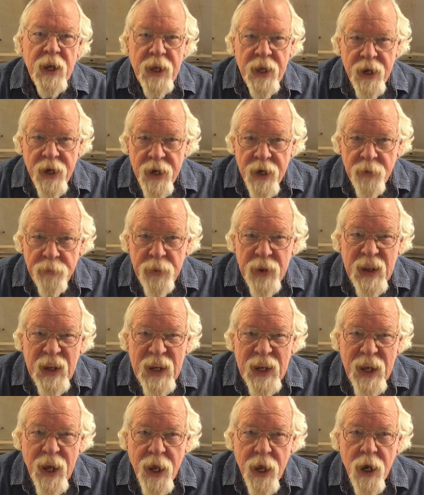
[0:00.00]
get it up in
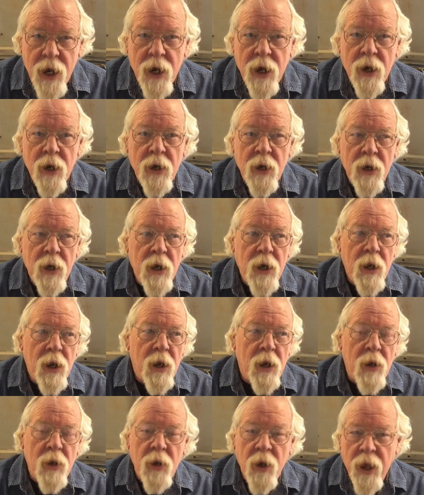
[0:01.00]
the air,
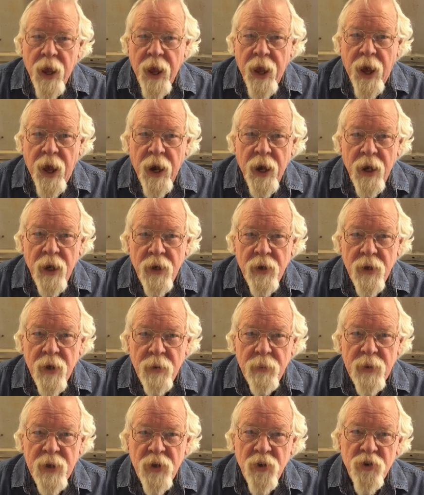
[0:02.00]
look at it.
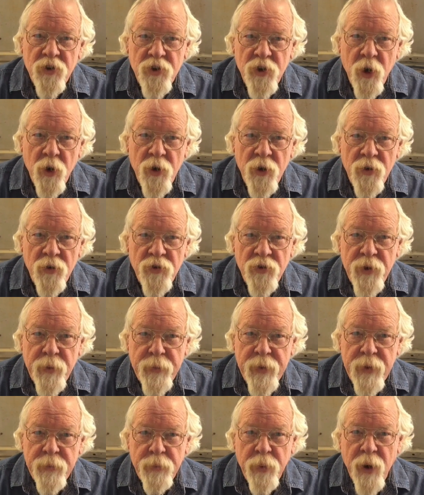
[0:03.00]
I'm going to show you
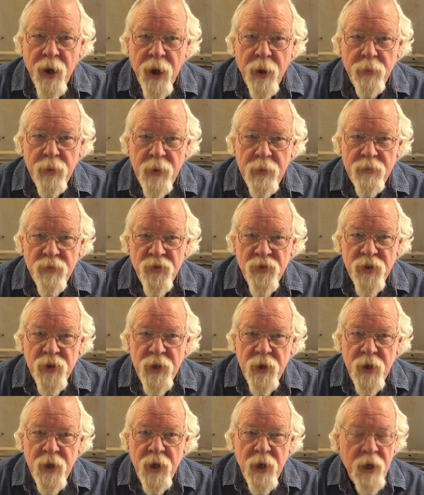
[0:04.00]
some of the problems.
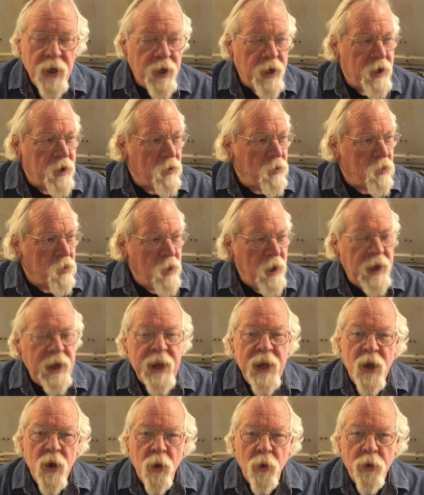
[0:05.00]

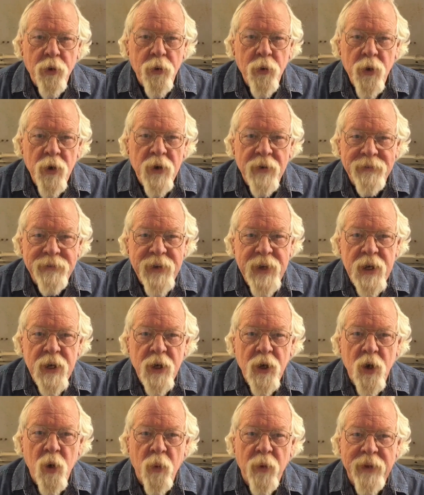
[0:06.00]
Really go through your
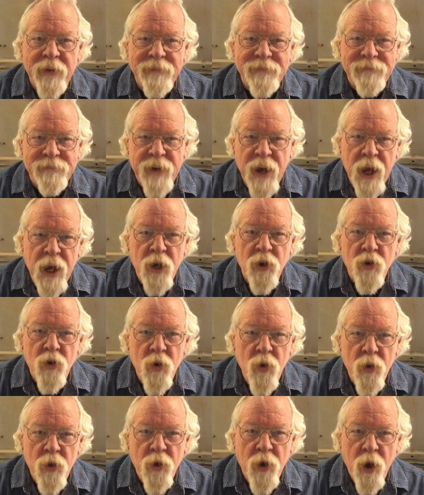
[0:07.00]
vehicle with a
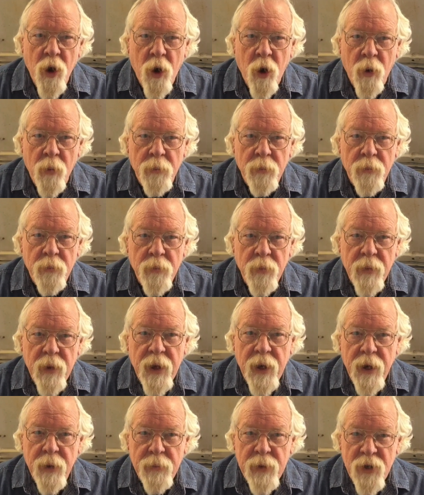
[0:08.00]
fine-tooth comb.
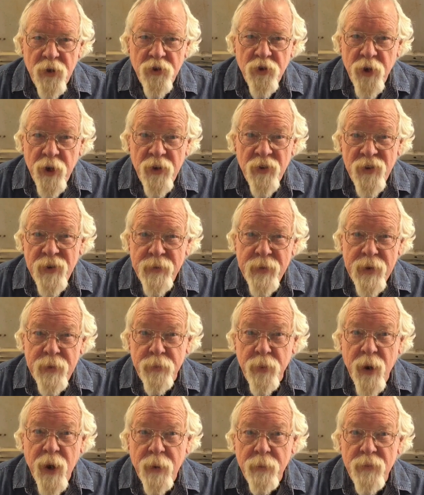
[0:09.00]
And I'm going to show you some of the
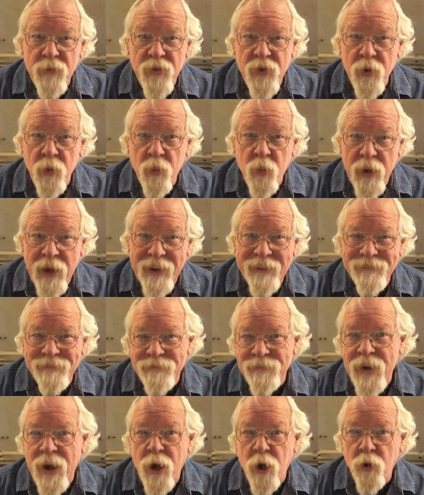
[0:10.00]
problems that we have
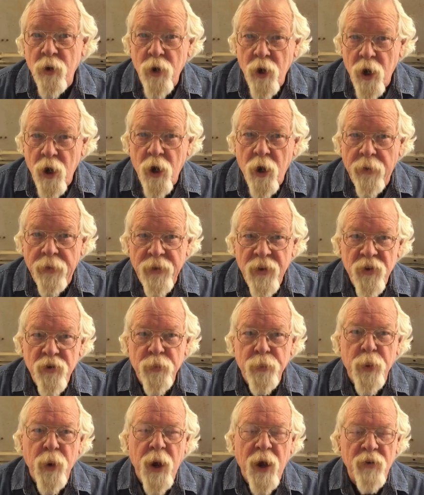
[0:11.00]
found on
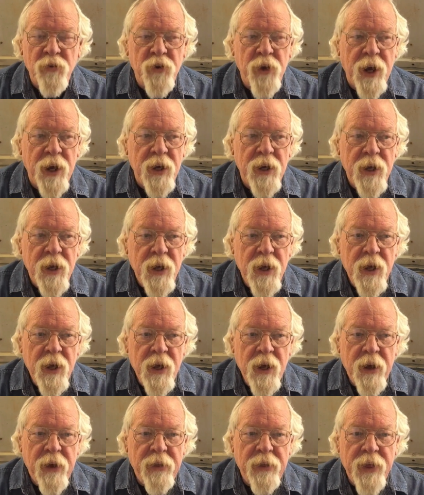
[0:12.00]
this project
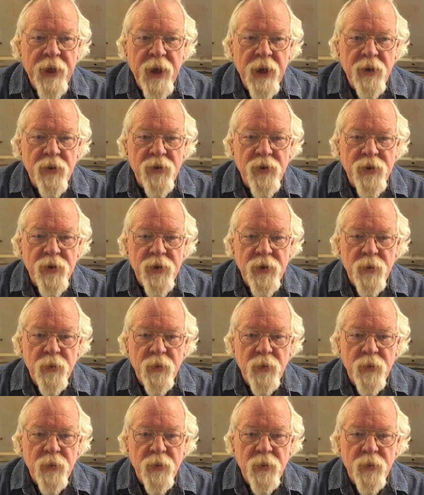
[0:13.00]
that